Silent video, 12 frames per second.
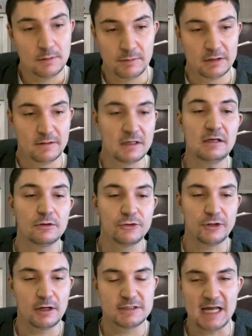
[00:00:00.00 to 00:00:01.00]
I mean, the
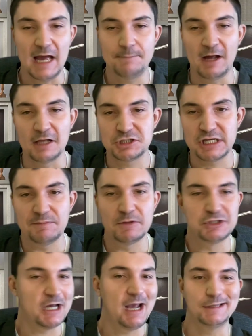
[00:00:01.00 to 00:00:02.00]
Eagles are a top-notch
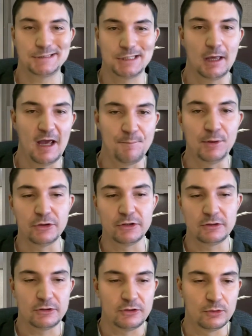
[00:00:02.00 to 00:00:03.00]
team. The Giants still have
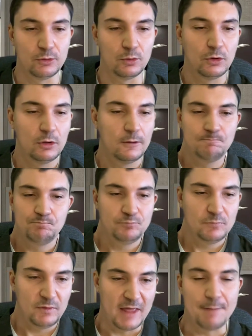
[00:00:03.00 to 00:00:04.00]
building to do.
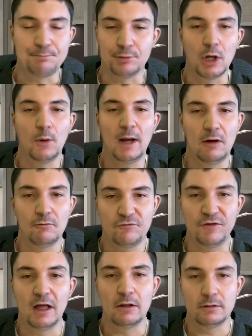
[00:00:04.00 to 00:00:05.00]
That
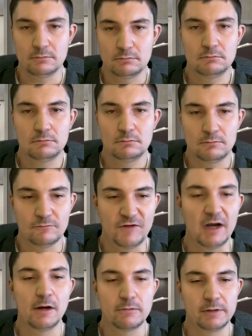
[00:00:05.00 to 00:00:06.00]
blowout felt
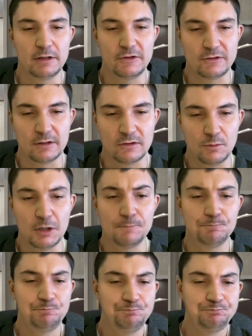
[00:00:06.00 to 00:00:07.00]
very realistic to
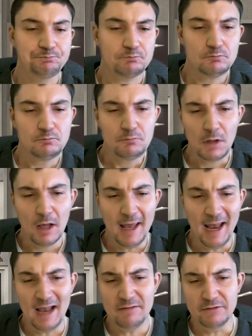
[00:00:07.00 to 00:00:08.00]
me.
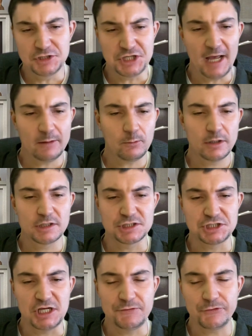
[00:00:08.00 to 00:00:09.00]
And the
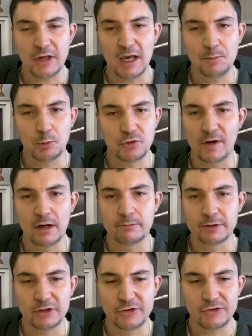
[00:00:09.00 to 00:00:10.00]
Jaguars-Chiefs game was
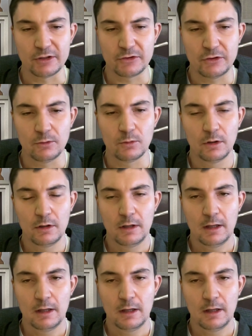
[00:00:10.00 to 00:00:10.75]
very realistic too.